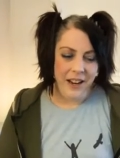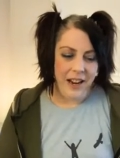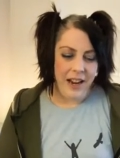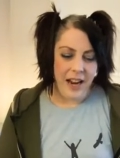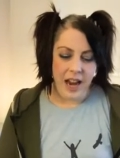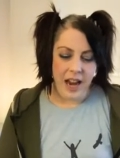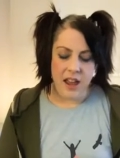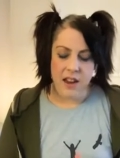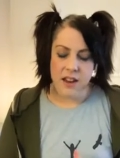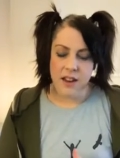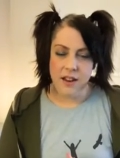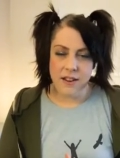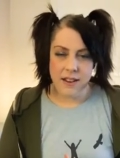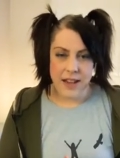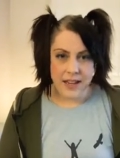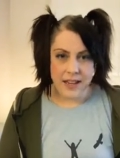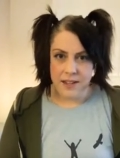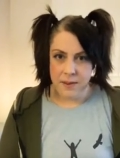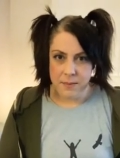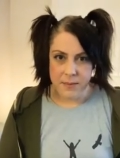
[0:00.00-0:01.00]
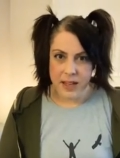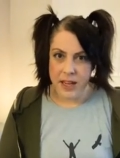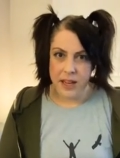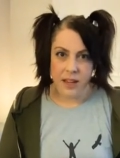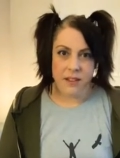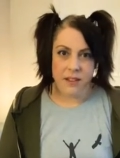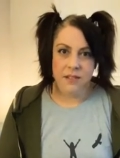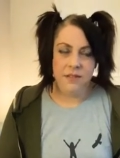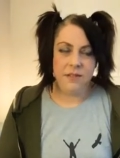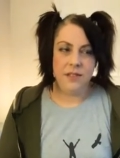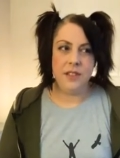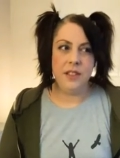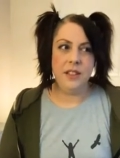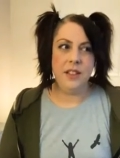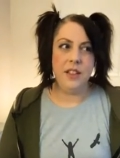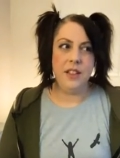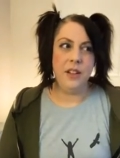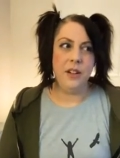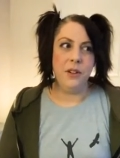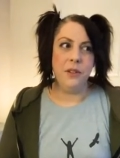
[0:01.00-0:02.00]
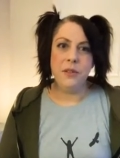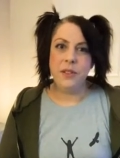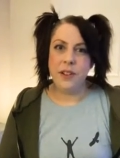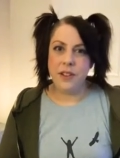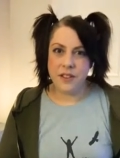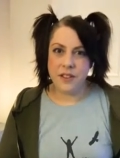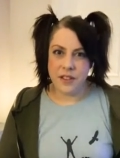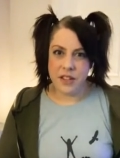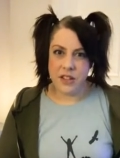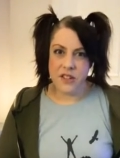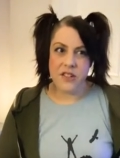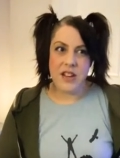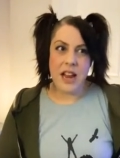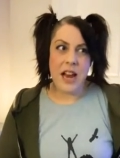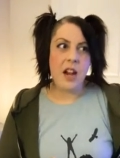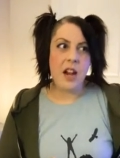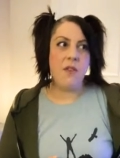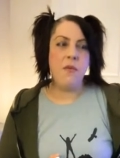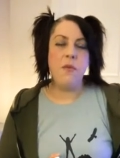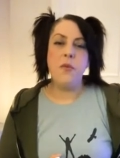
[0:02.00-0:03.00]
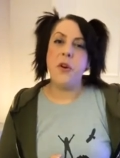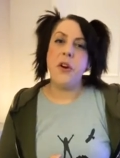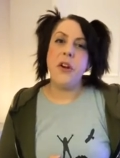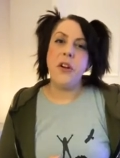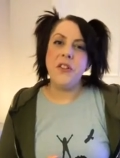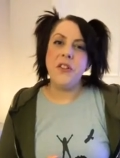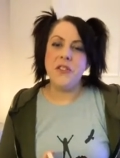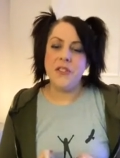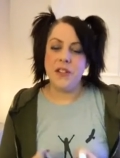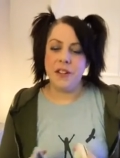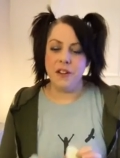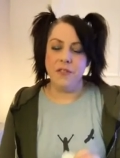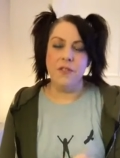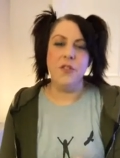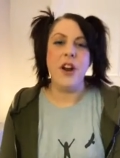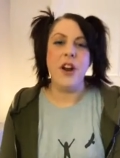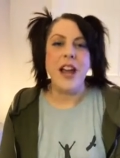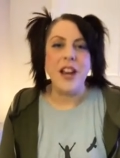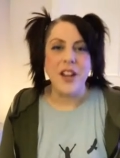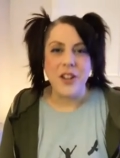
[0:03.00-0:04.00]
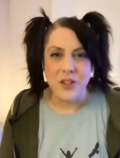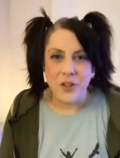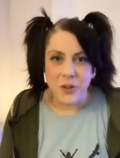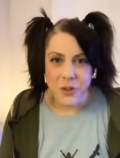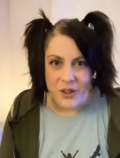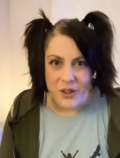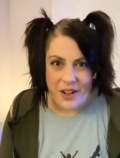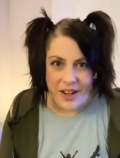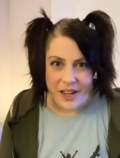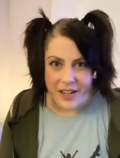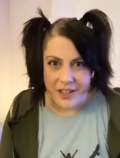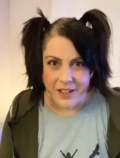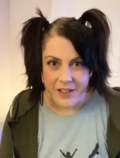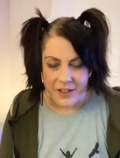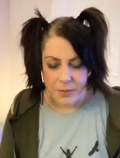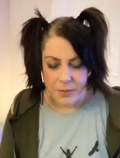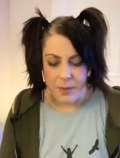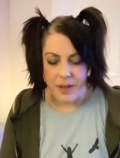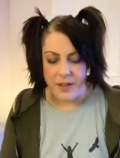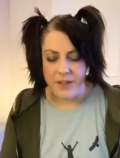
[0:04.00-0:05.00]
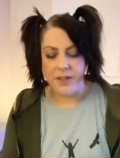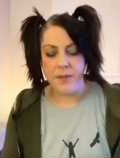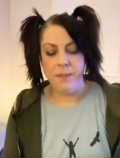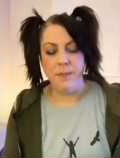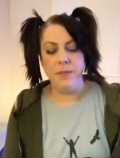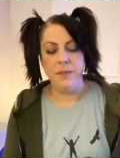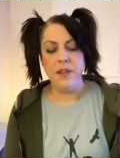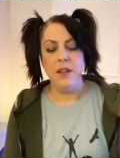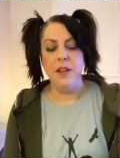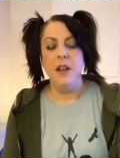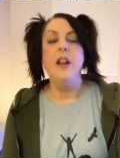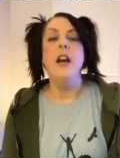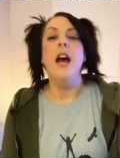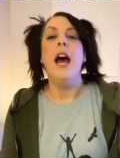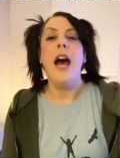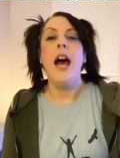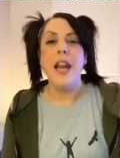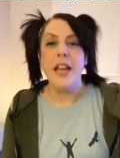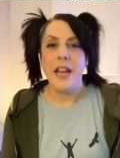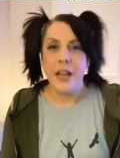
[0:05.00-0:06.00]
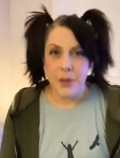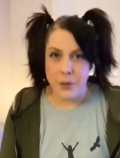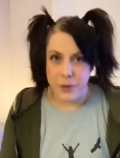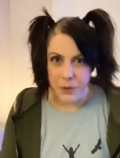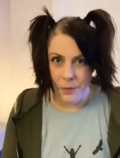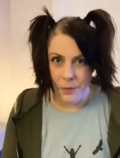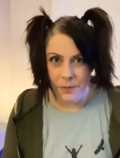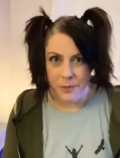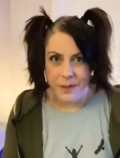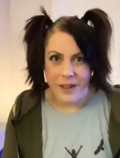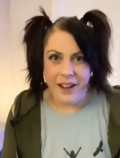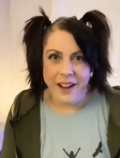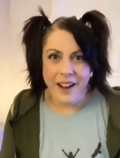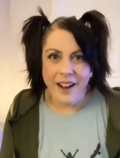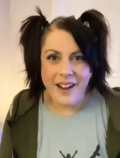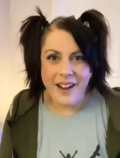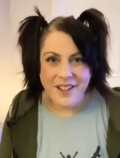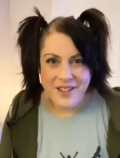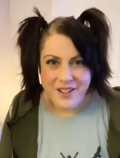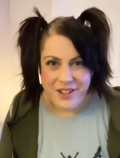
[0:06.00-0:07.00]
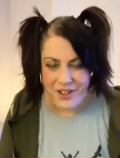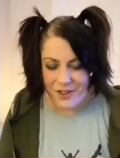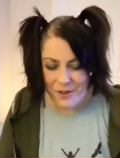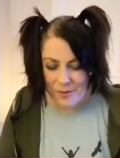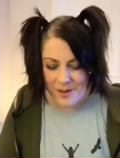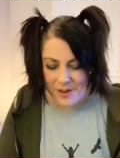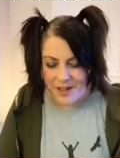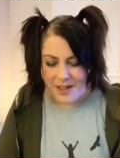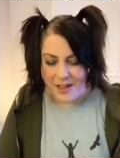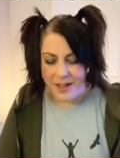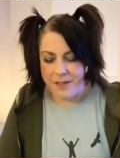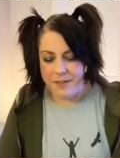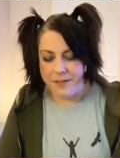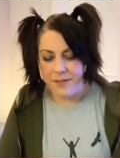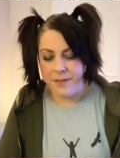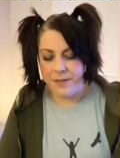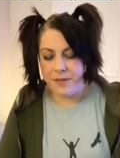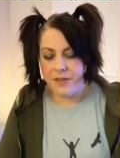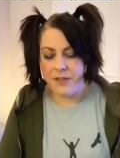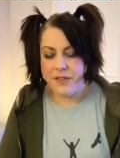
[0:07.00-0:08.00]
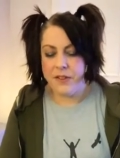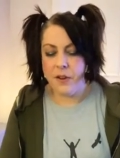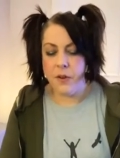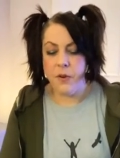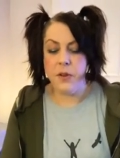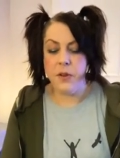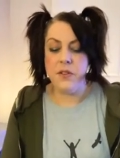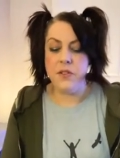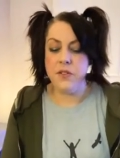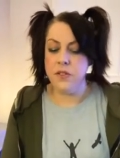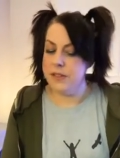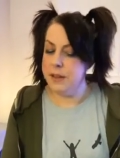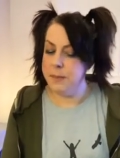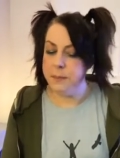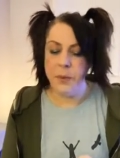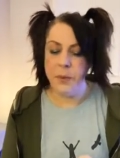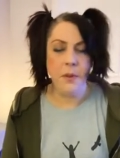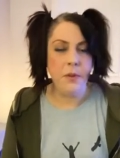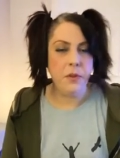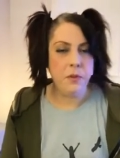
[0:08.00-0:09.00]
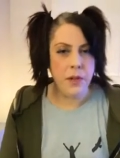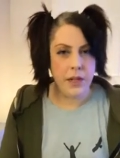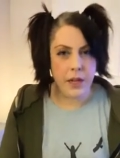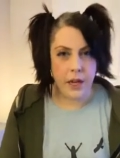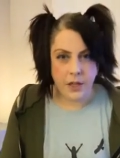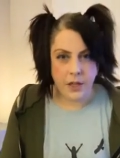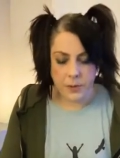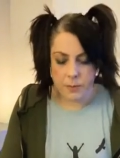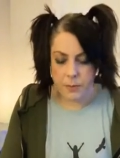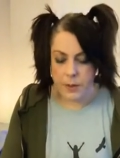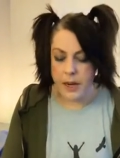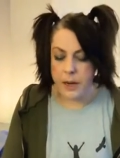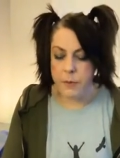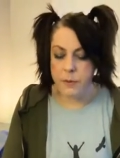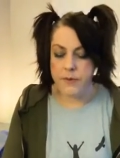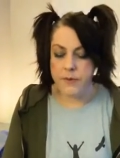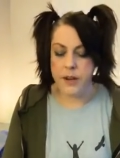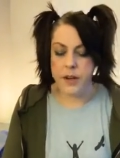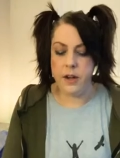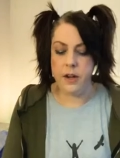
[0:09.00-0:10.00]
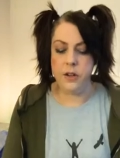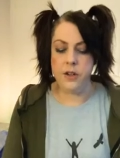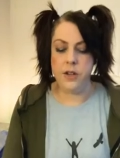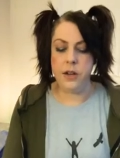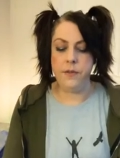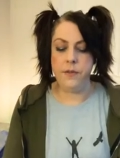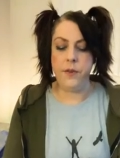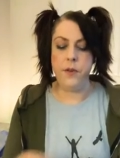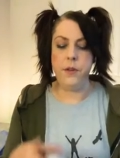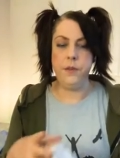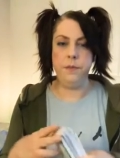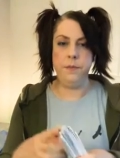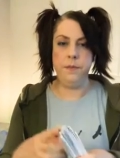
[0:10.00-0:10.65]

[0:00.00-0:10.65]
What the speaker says: And that's something, you know, there's not enough words of gratitude that I can express. Anywho, on to the reading. So it's simple 3-card spread. We've done our shuffle.